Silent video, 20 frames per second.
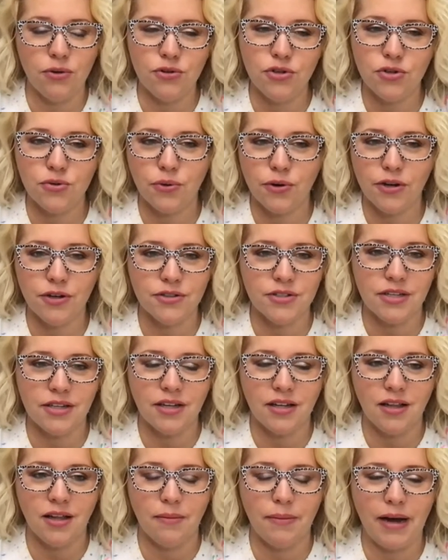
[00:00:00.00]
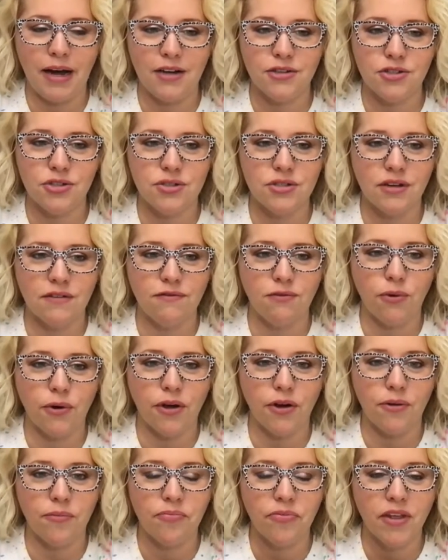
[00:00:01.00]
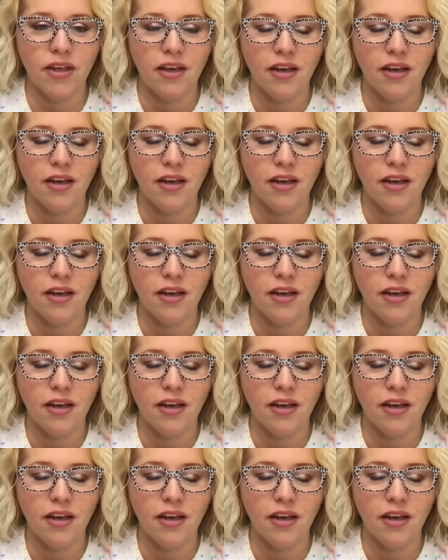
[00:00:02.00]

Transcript: tutorials in the clubhouse using foil.